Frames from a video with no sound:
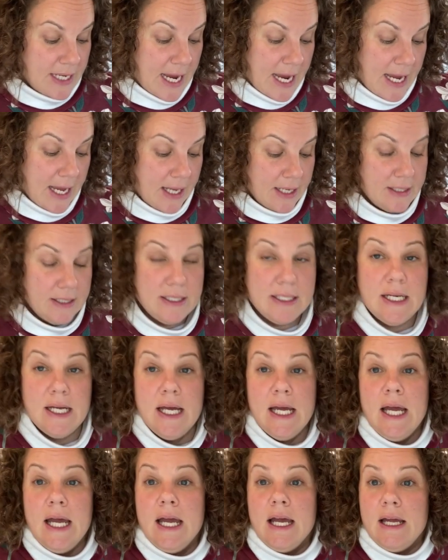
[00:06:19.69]
And
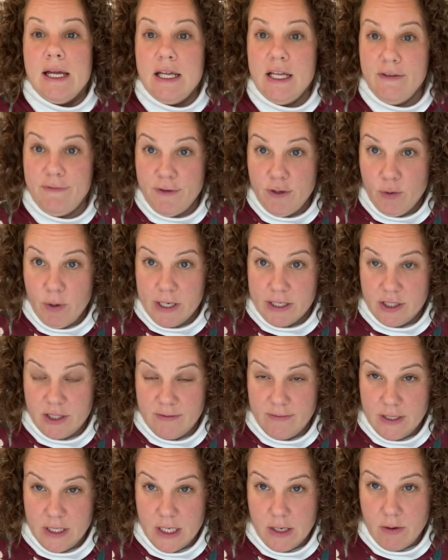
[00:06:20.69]
if you watch the
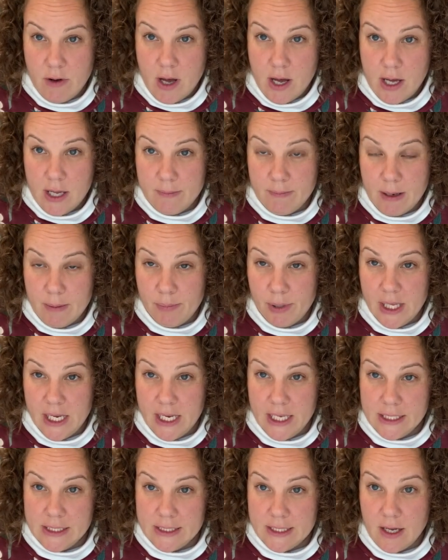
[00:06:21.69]
video on my
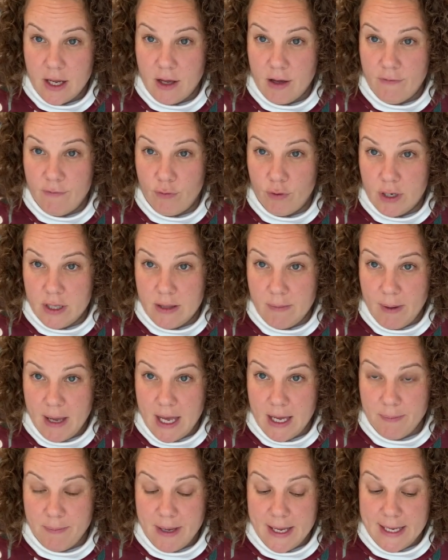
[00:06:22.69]
plans for the
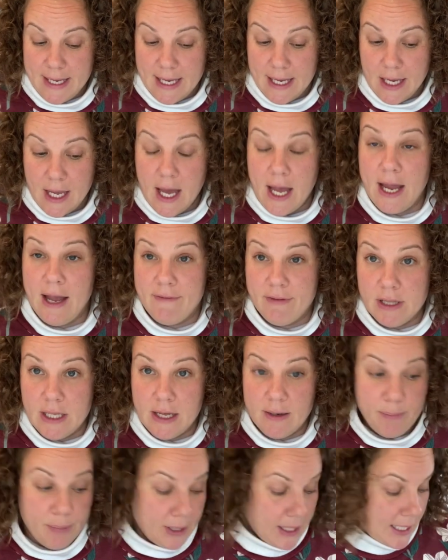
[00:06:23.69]
bag making, I have a lot
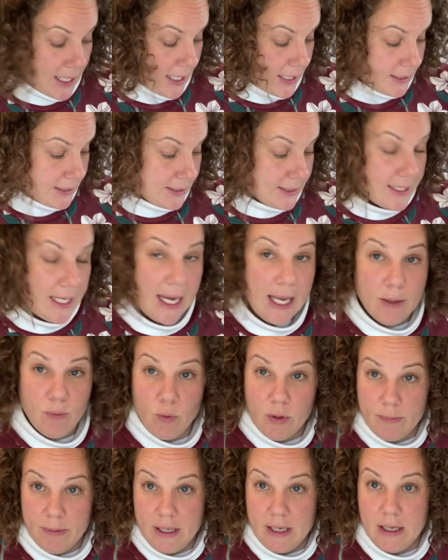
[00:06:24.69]
of plans and
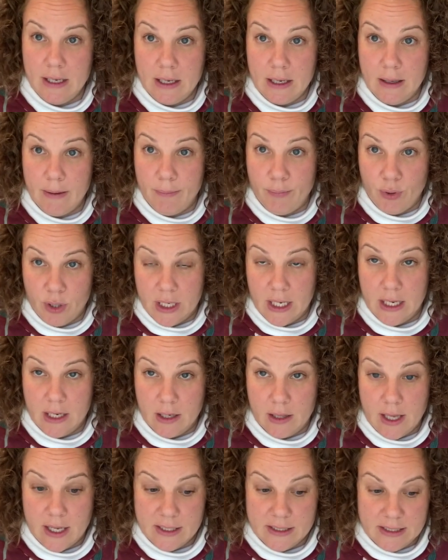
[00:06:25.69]
we'll be putting in a
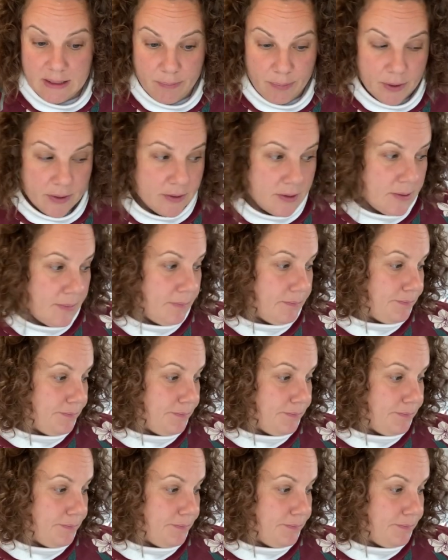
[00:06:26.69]
lot of zippers.